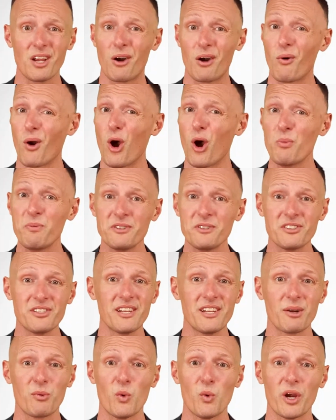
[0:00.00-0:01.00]
are open to
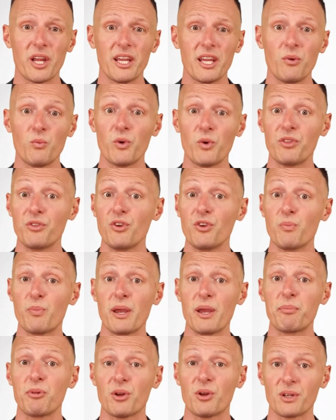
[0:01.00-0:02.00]
networking with new
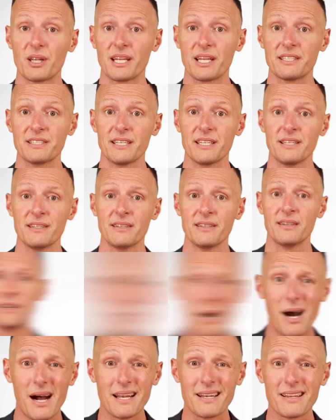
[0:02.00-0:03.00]
people on LinkedIn,
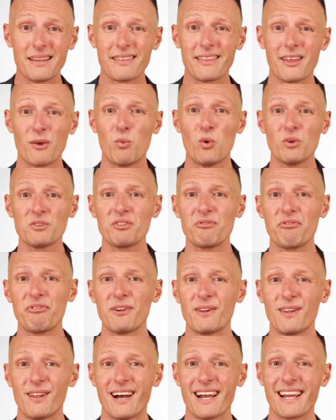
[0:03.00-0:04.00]
but they want to
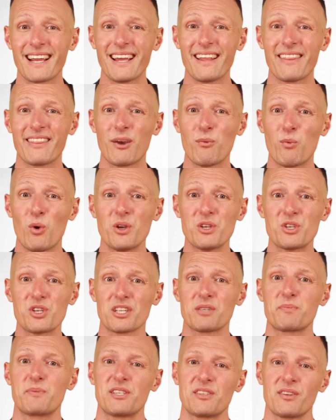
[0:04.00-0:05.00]
feel like they won't
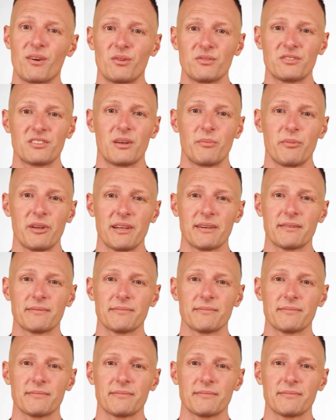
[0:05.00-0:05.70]
just be sold something.